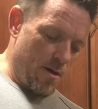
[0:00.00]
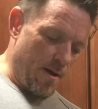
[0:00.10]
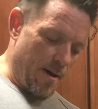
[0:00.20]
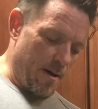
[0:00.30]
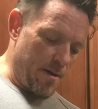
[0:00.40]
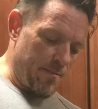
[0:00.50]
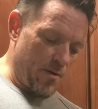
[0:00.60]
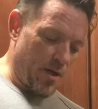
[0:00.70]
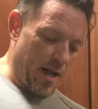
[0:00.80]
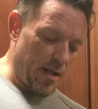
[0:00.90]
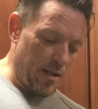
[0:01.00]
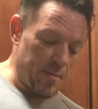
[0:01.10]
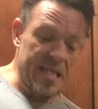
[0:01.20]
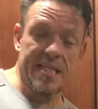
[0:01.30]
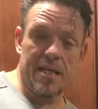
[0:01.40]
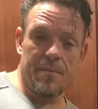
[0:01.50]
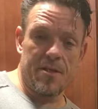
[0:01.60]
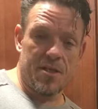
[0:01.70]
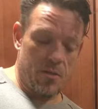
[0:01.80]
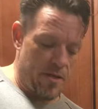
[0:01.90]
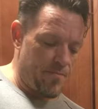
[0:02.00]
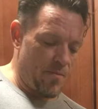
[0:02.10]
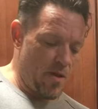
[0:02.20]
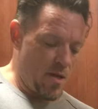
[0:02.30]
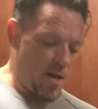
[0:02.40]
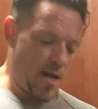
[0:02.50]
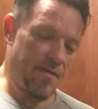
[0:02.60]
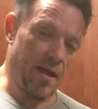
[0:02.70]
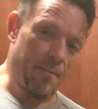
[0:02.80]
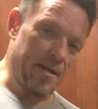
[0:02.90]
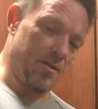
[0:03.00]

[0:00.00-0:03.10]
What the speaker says: You can add a little bit of cinnamon to it, and I think I might